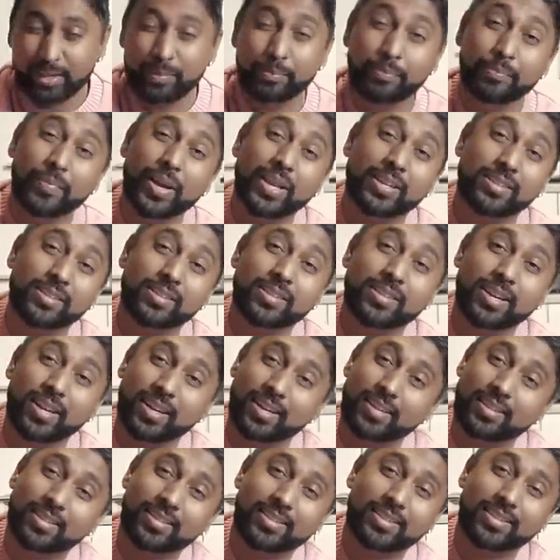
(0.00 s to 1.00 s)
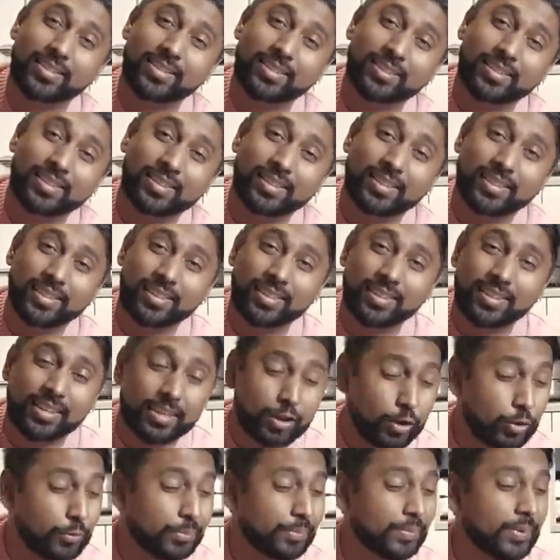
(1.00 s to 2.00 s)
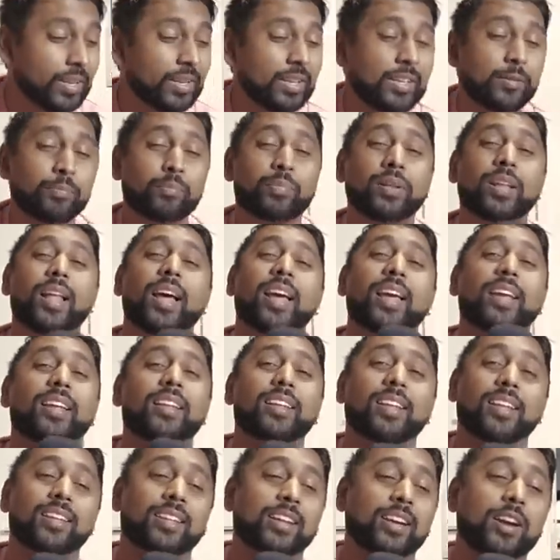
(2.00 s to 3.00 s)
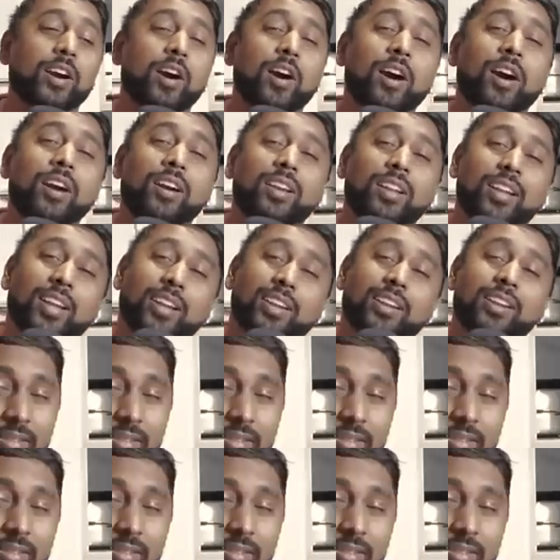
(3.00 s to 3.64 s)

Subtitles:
met Chase. He implying that the car like